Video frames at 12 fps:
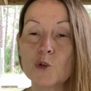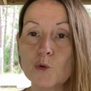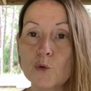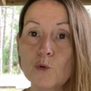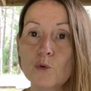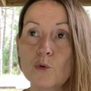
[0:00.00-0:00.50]

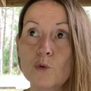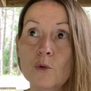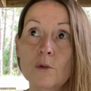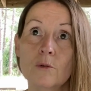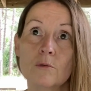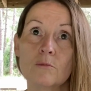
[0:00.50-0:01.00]

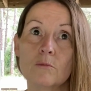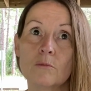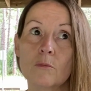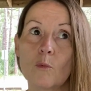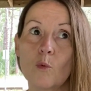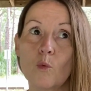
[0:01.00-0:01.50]
to
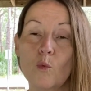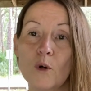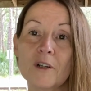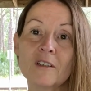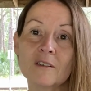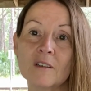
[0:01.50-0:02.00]

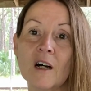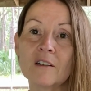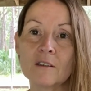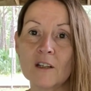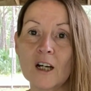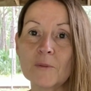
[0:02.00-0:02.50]
what is not
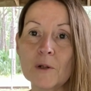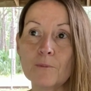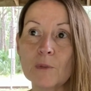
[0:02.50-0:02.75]
in alignment